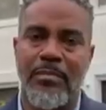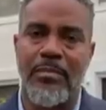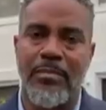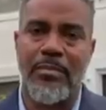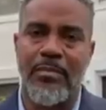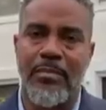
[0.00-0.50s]

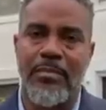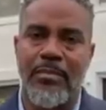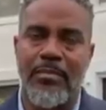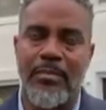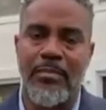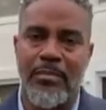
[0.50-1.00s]

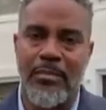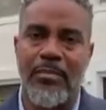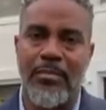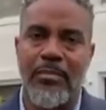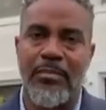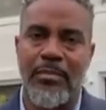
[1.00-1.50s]

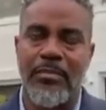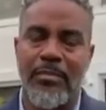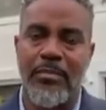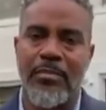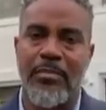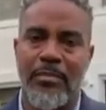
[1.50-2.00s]

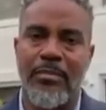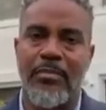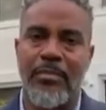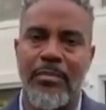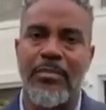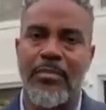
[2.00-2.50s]

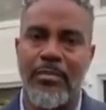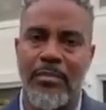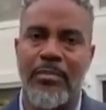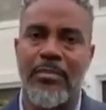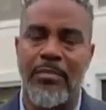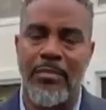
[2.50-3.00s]

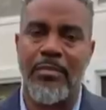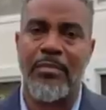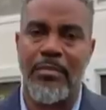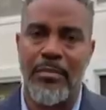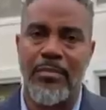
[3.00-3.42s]
(not speaking)